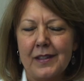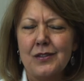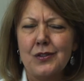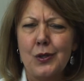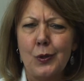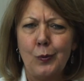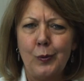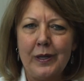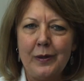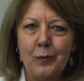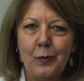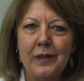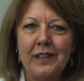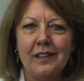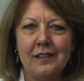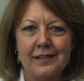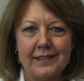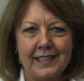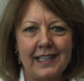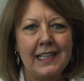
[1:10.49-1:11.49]
So we
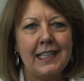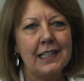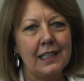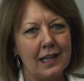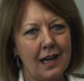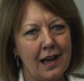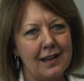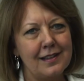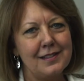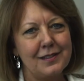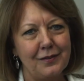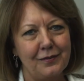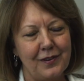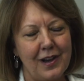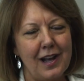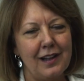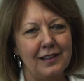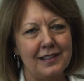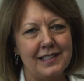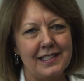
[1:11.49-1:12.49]
will need lots of
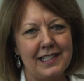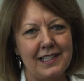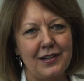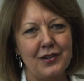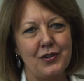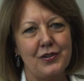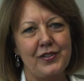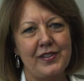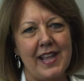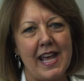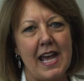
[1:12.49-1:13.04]
volunteers